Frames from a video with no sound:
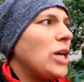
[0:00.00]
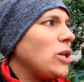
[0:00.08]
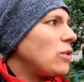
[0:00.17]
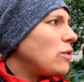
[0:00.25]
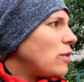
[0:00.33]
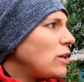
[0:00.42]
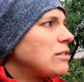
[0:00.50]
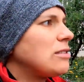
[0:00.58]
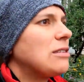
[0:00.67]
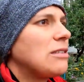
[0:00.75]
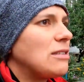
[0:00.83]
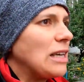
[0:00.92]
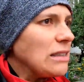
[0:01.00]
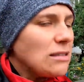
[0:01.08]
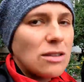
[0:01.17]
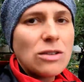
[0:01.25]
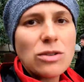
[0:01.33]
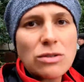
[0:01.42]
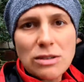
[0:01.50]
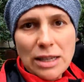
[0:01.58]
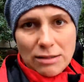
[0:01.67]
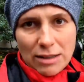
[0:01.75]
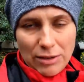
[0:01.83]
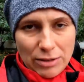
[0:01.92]
universities, institutes
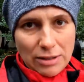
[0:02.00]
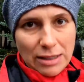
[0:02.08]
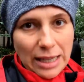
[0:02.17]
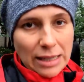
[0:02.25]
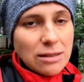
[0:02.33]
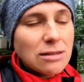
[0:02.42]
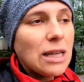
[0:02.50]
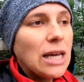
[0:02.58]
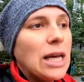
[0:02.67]
and everything else,